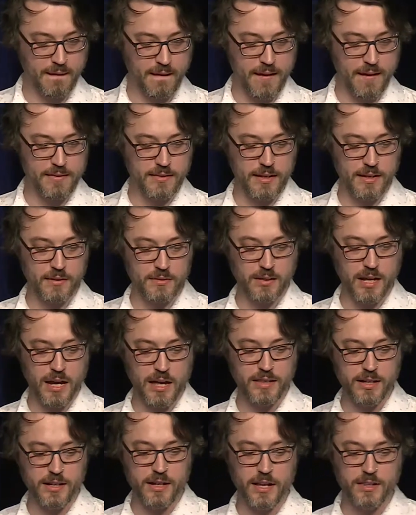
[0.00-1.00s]
and that
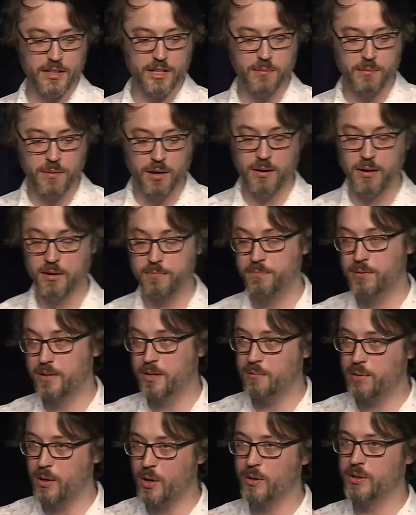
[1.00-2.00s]
other
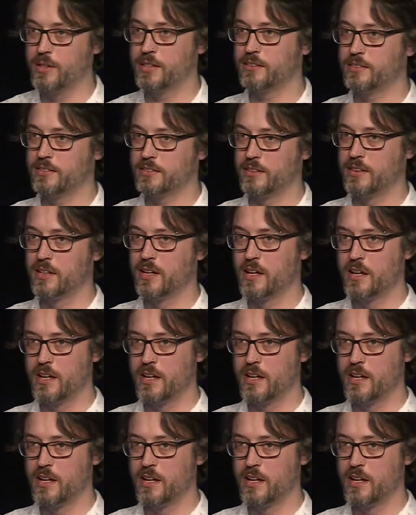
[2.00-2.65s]
components,